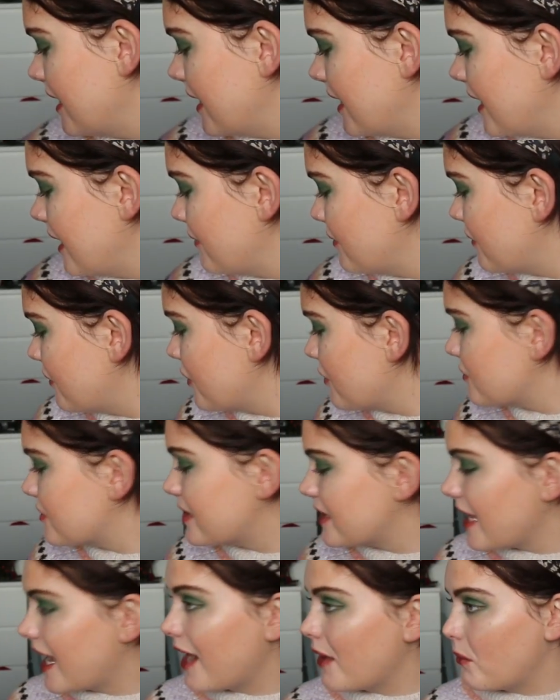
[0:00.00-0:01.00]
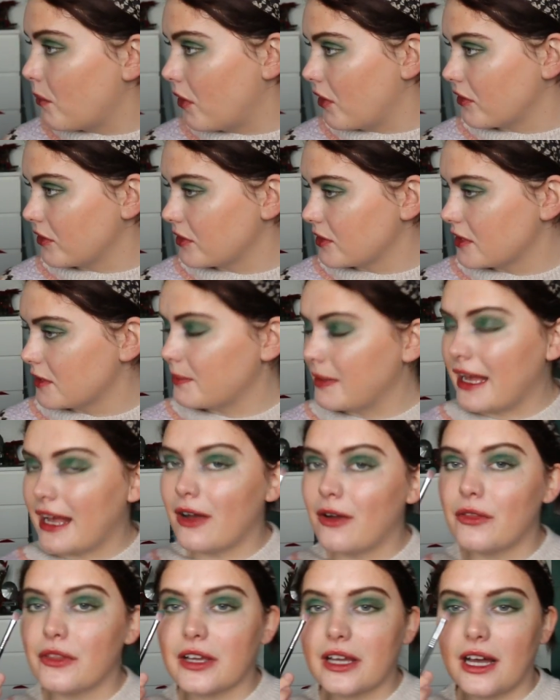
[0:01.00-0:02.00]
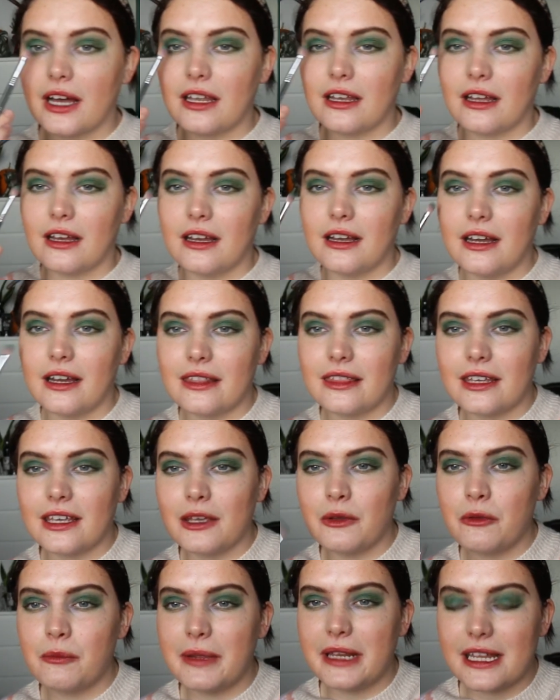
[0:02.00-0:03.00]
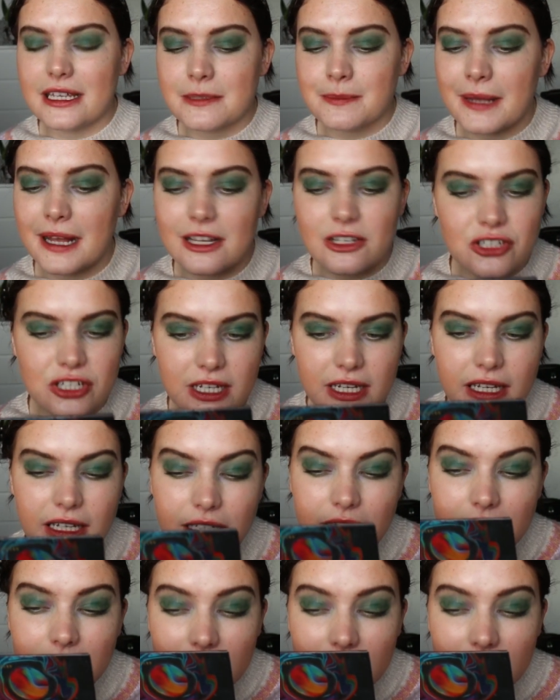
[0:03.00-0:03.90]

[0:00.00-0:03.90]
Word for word: Even if you used that one to pat on the colour, I think it would be less patchy.